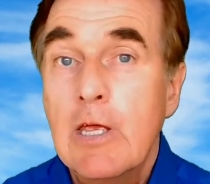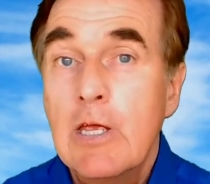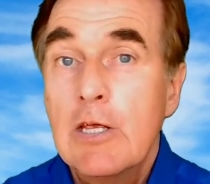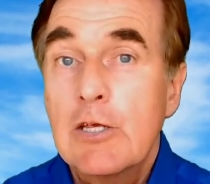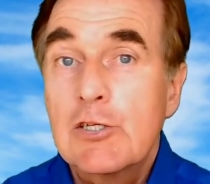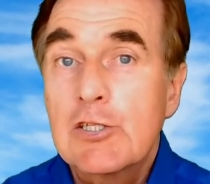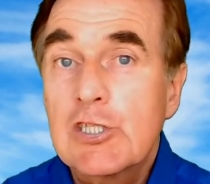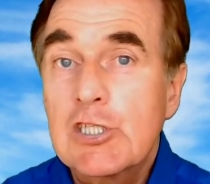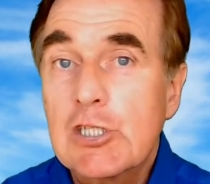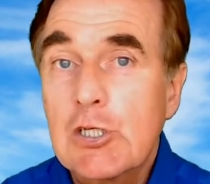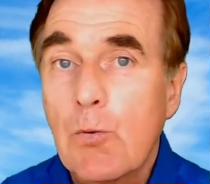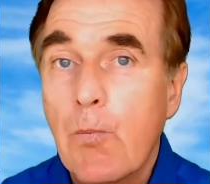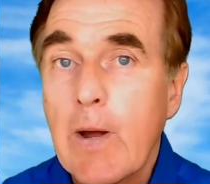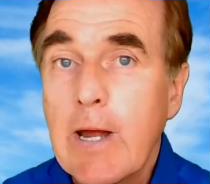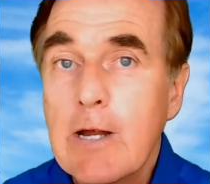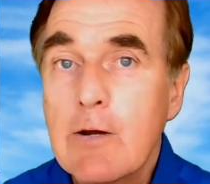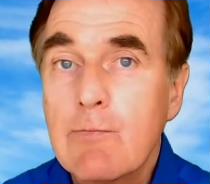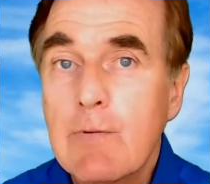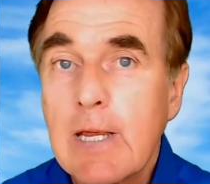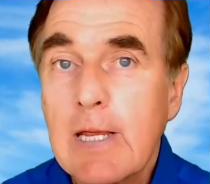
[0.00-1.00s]

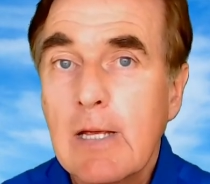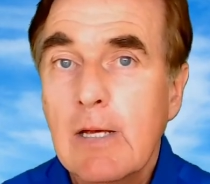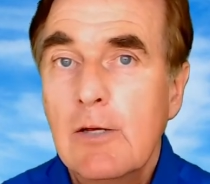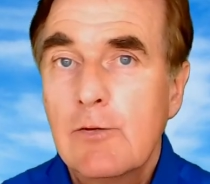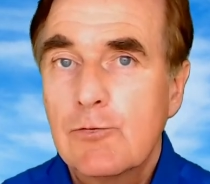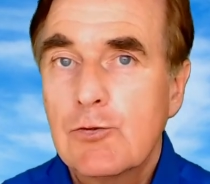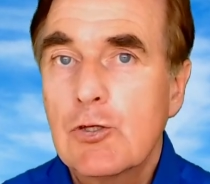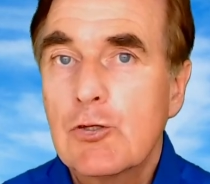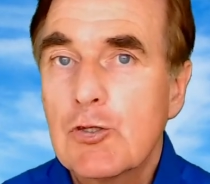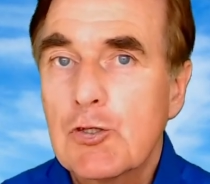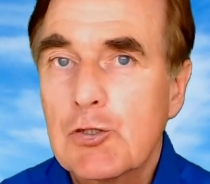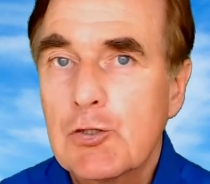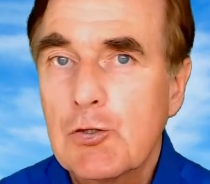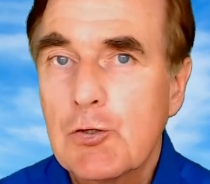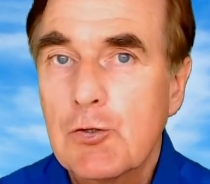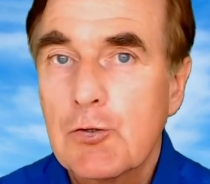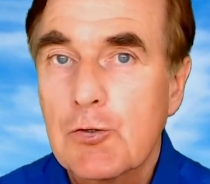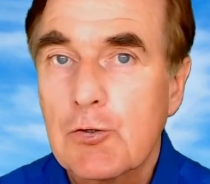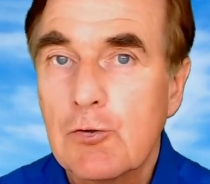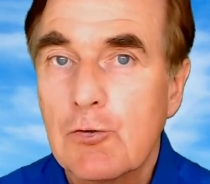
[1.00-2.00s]
Squaring the
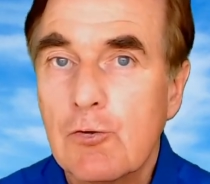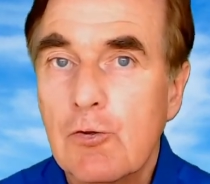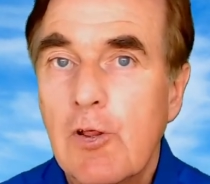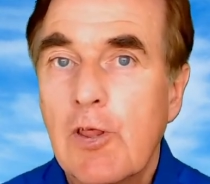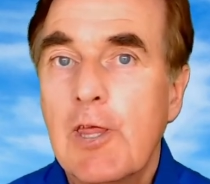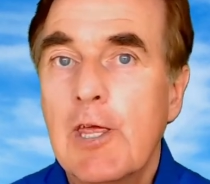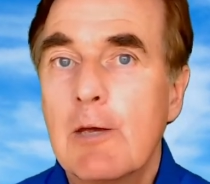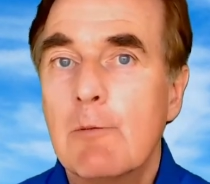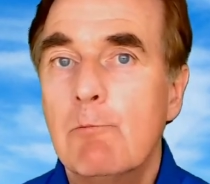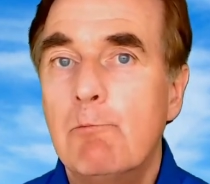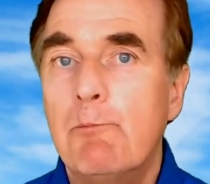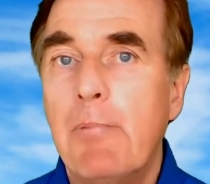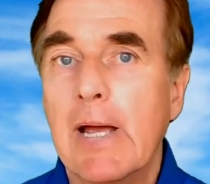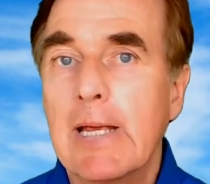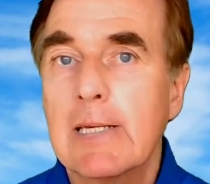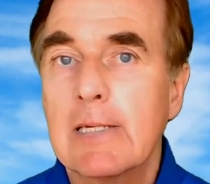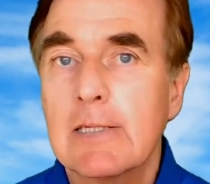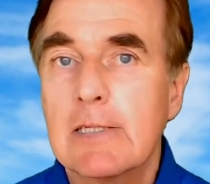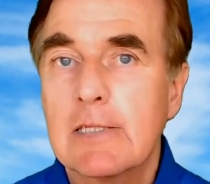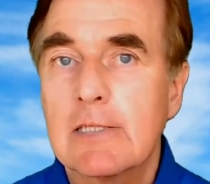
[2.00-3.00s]
circle
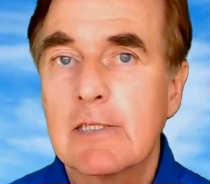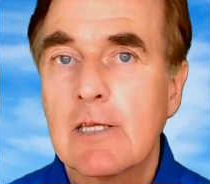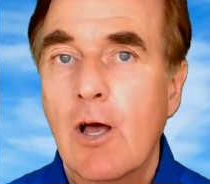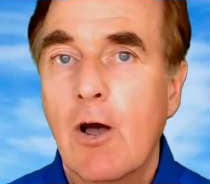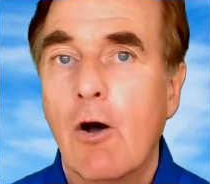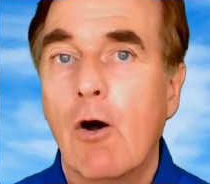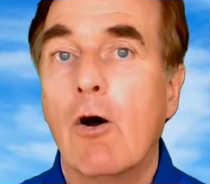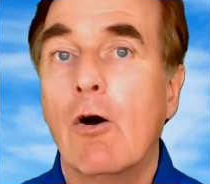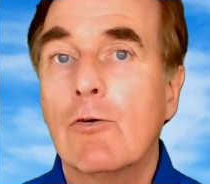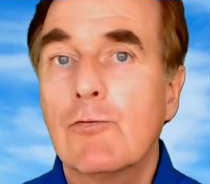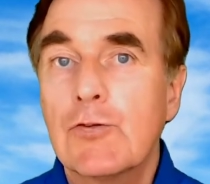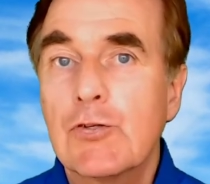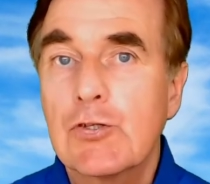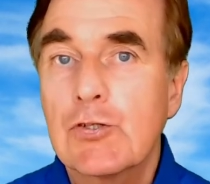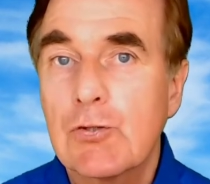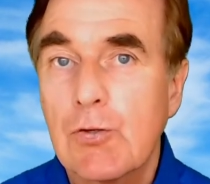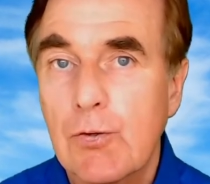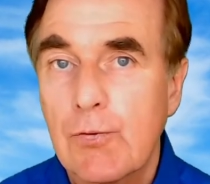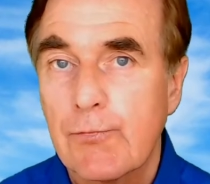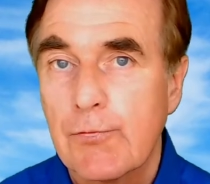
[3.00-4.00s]
based on
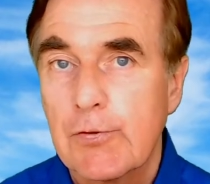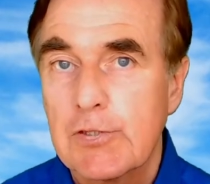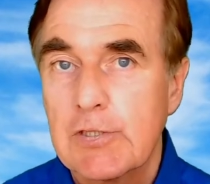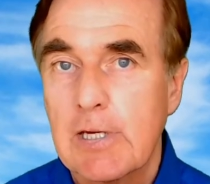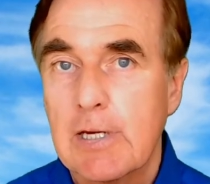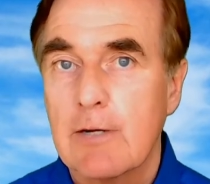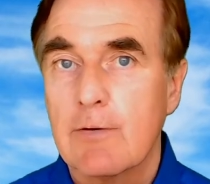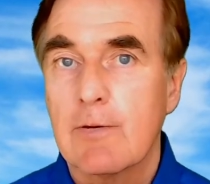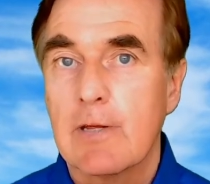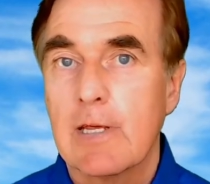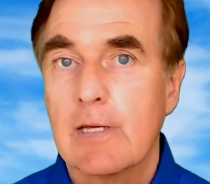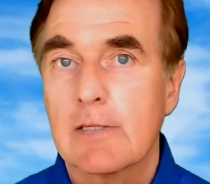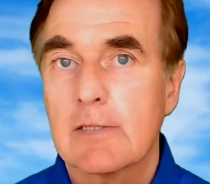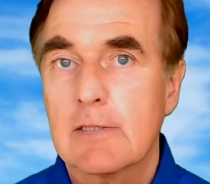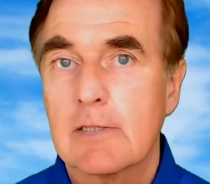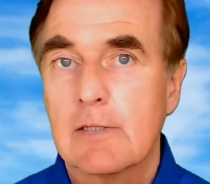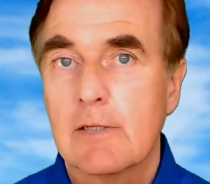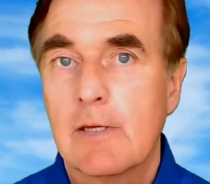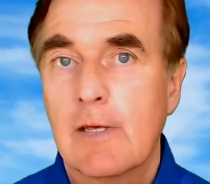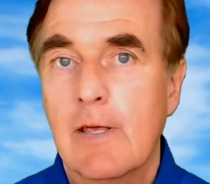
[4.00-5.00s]
surface areas.
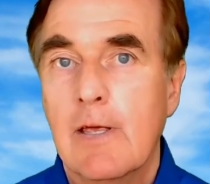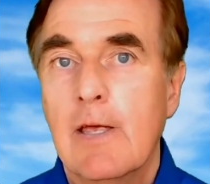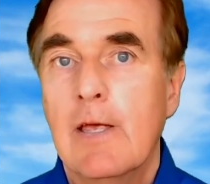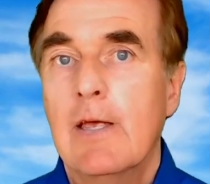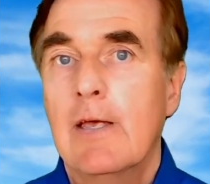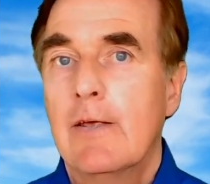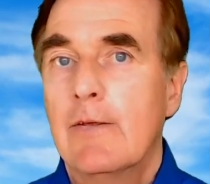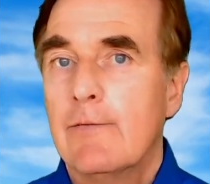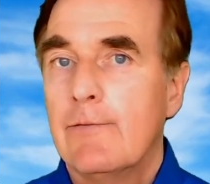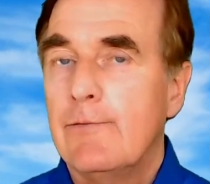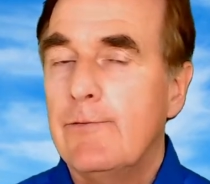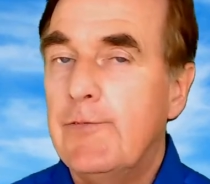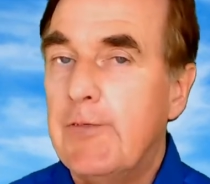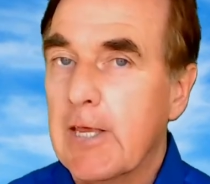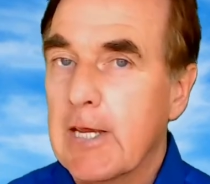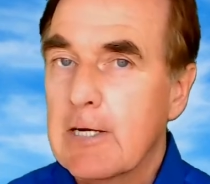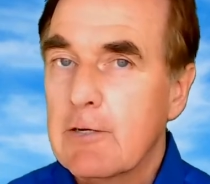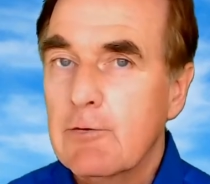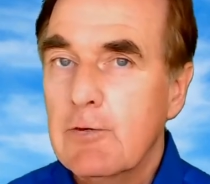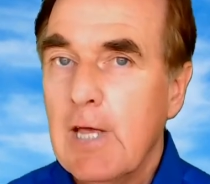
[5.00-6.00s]

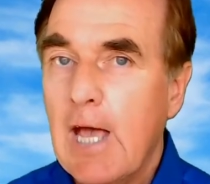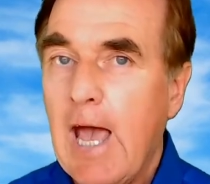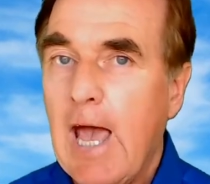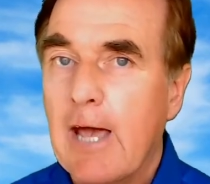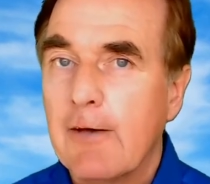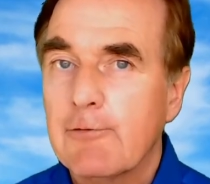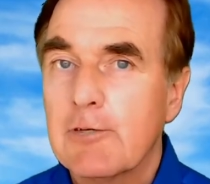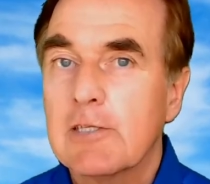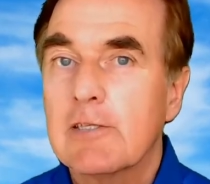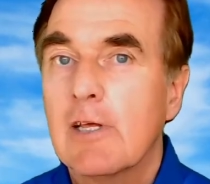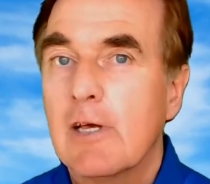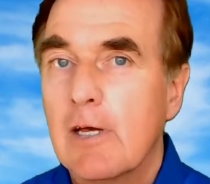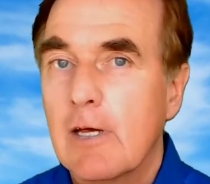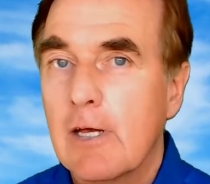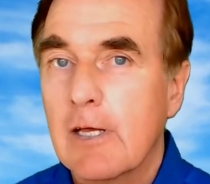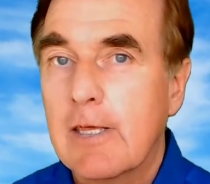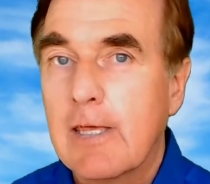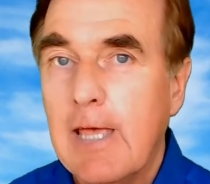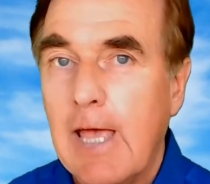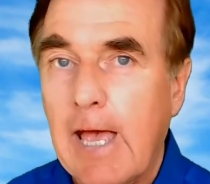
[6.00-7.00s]
There you have it
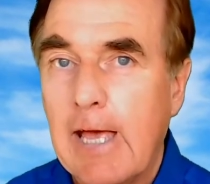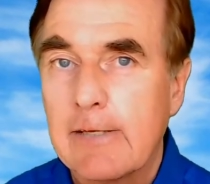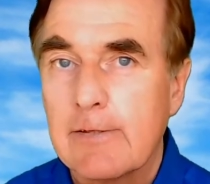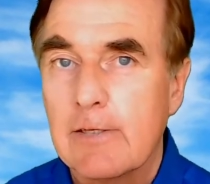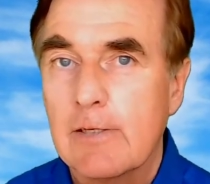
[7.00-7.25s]
again.